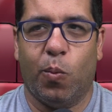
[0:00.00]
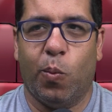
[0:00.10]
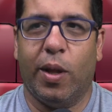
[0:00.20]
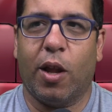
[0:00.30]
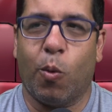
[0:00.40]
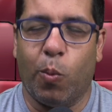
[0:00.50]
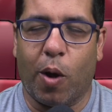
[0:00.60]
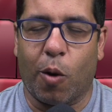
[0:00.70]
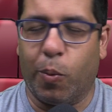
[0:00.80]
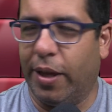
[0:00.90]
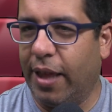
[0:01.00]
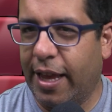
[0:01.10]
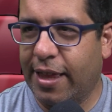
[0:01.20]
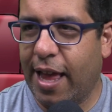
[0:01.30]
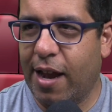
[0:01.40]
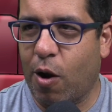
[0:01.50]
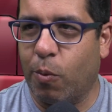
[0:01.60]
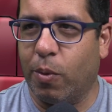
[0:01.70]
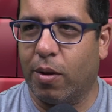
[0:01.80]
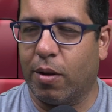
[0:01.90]
well, are we like that? Or
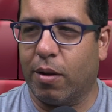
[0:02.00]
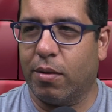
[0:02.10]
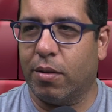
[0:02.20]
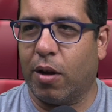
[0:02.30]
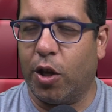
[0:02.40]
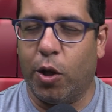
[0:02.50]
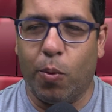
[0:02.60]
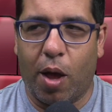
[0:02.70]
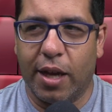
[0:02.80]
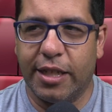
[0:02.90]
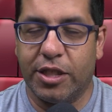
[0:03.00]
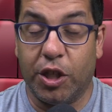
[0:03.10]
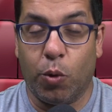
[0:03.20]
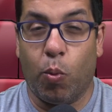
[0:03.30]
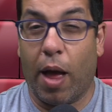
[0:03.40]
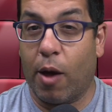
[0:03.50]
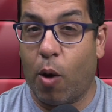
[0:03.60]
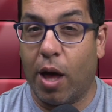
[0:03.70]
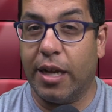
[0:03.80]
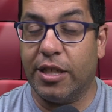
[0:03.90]
are you honest? How
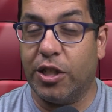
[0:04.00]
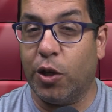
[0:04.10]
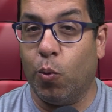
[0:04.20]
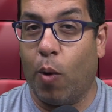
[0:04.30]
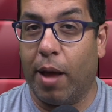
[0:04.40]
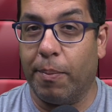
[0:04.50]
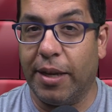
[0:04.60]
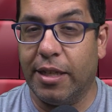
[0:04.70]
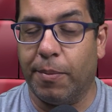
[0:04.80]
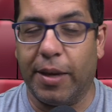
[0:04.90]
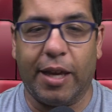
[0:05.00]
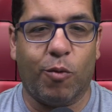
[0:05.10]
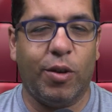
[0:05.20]
honest do you want me to be? It